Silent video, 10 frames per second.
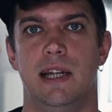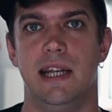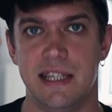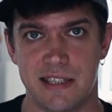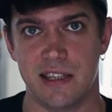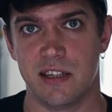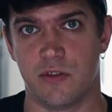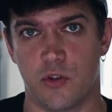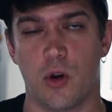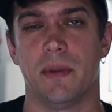listed
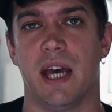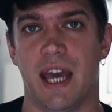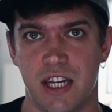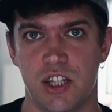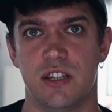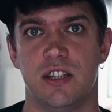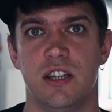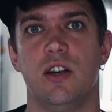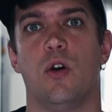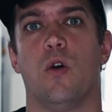from the
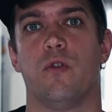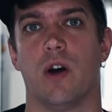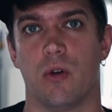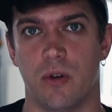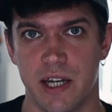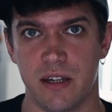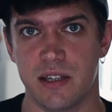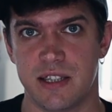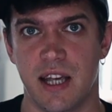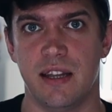agency of our real
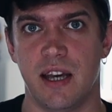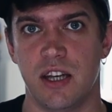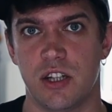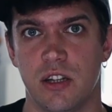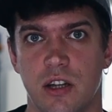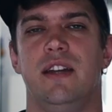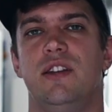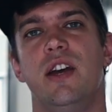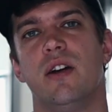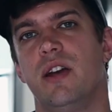estate agent. In
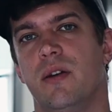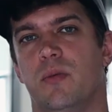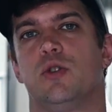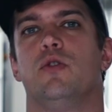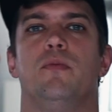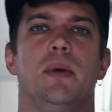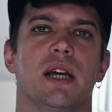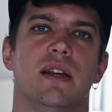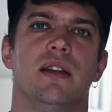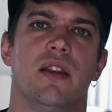theory, we should have
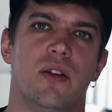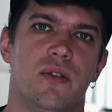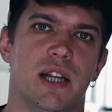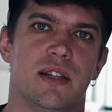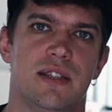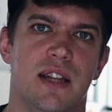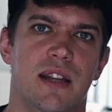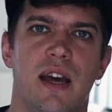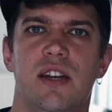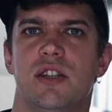picked another real
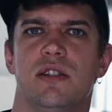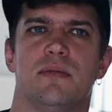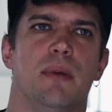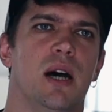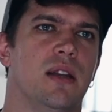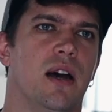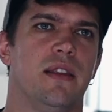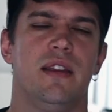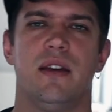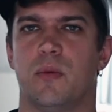estate agent, but I
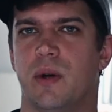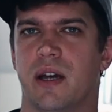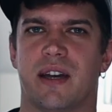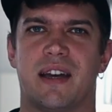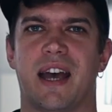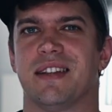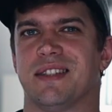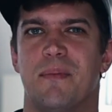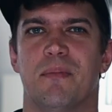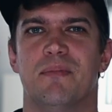think we had
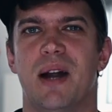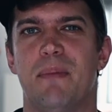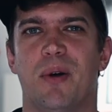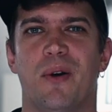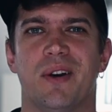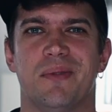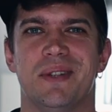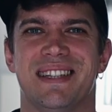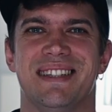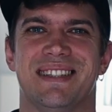some rapport
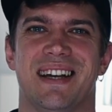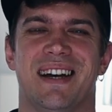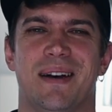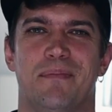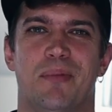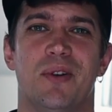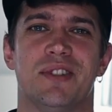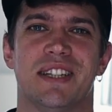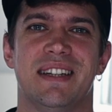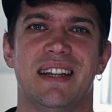with this
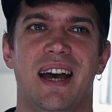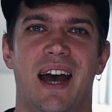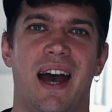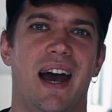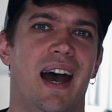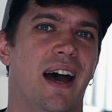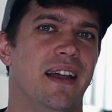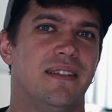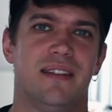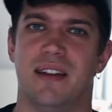person,
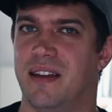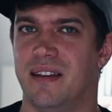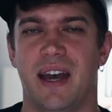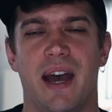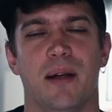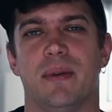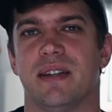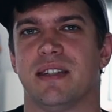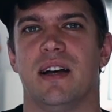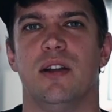and they helped
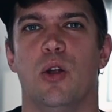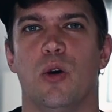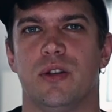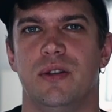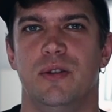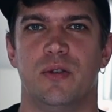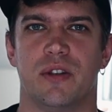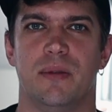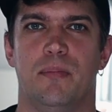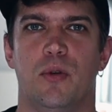us a lot
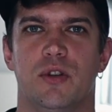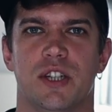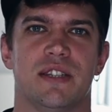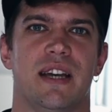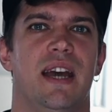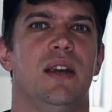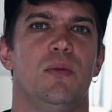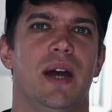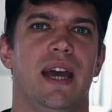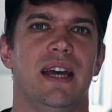during the purchase
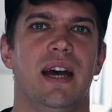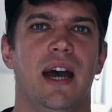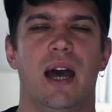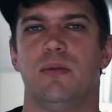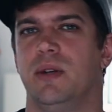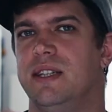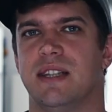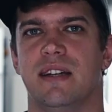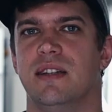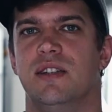anyway, and we
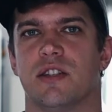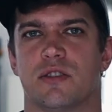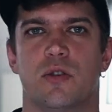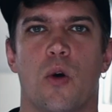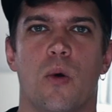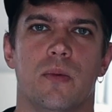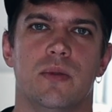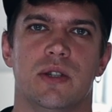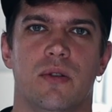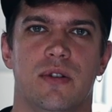decided just go
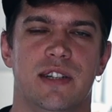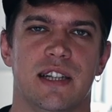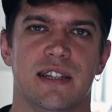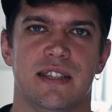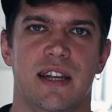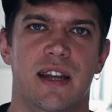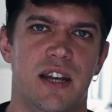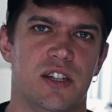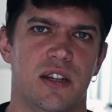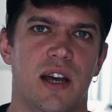without a real estate
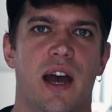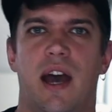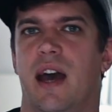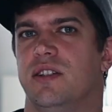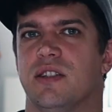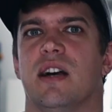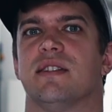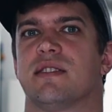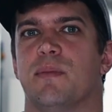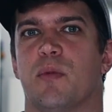agent and just
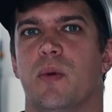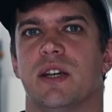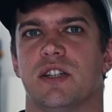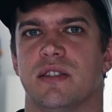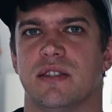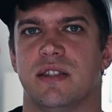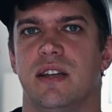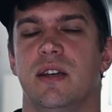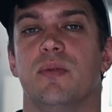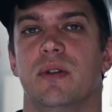ask some questions
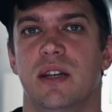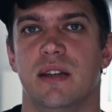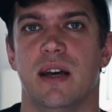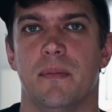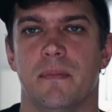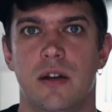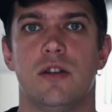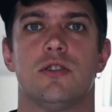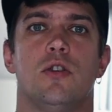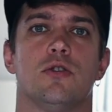if we need them. There
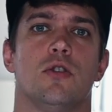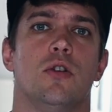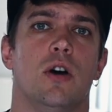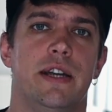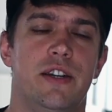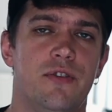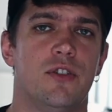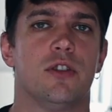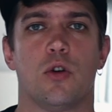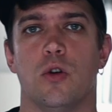is also a
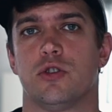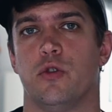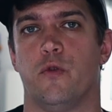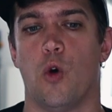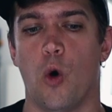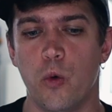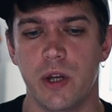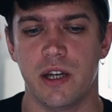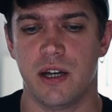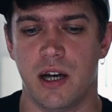different cost of
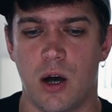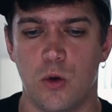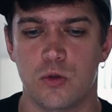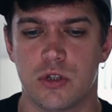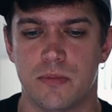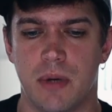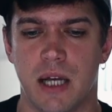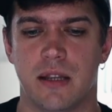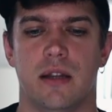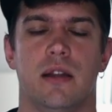owning a house,
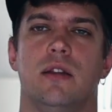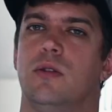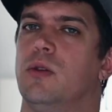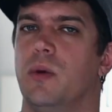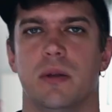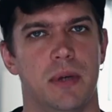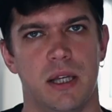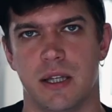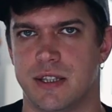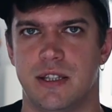but it will
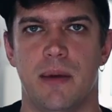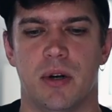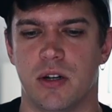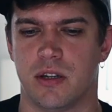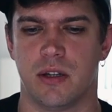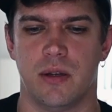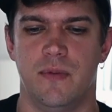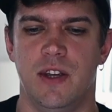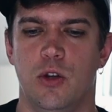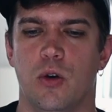be a separate
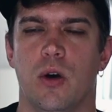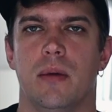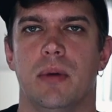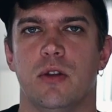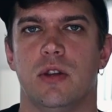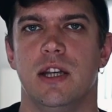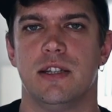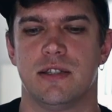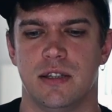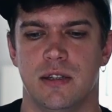video about
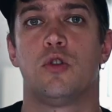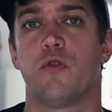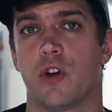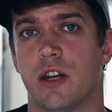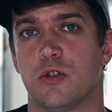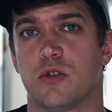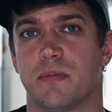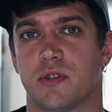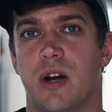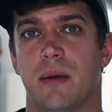this. Don't forget to
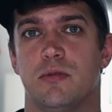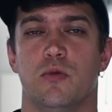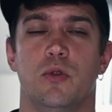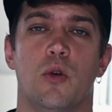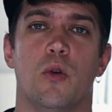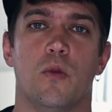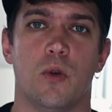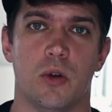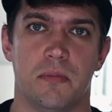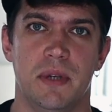subscribe so you
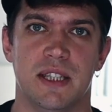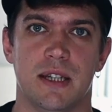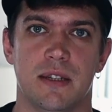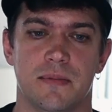won't miss it.